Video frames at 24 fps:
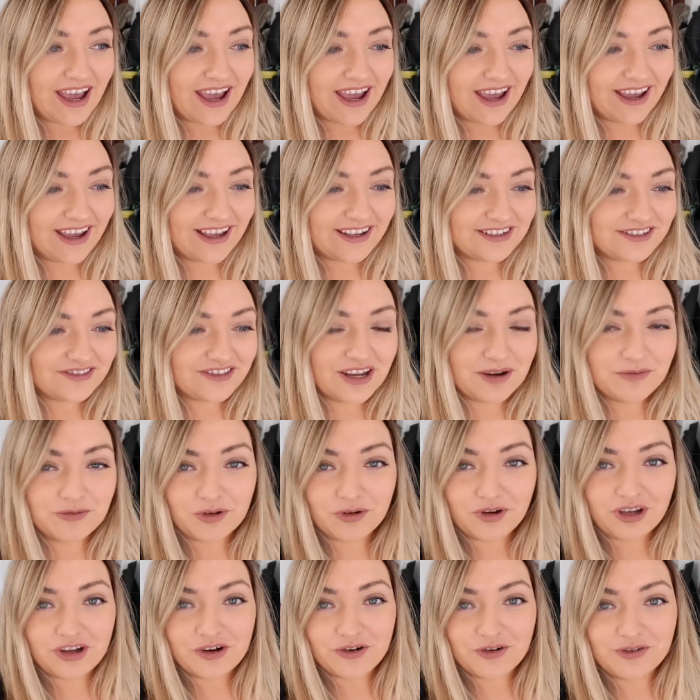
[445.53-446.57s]
and then we're
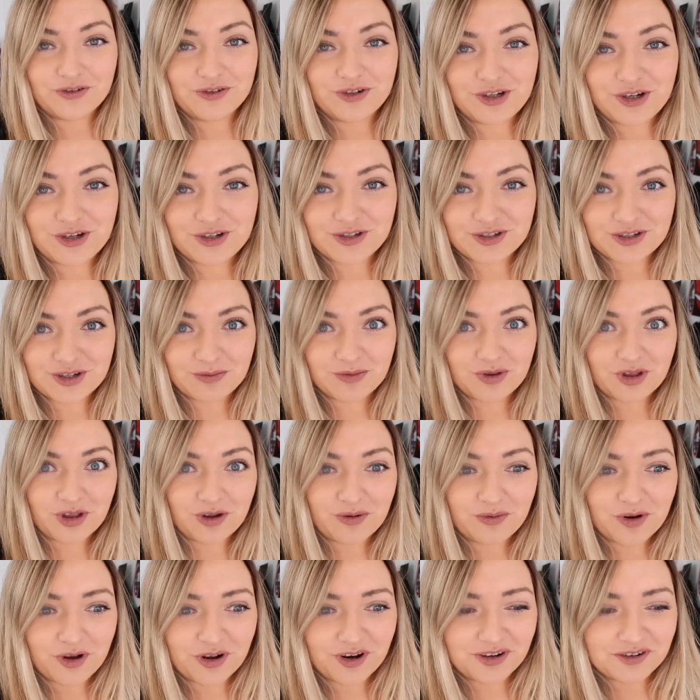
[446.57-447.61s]
going to get on to using some of the
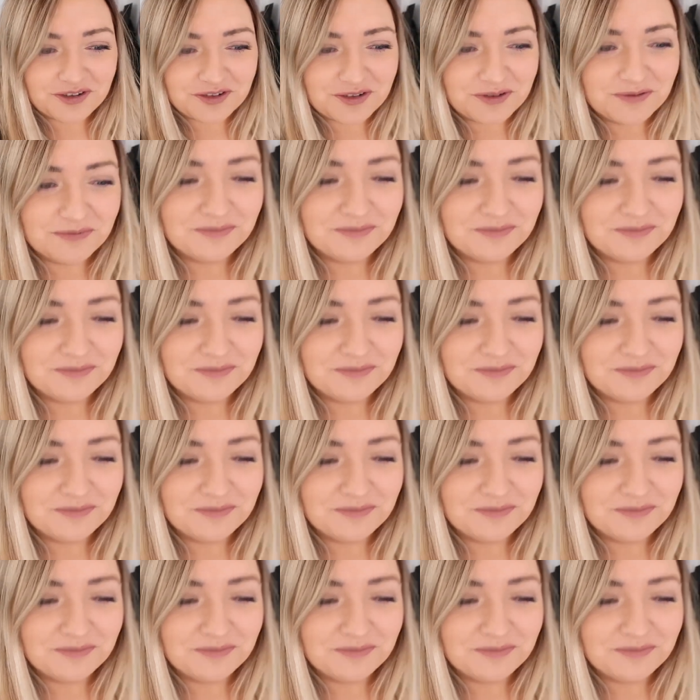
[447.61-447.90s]
other products.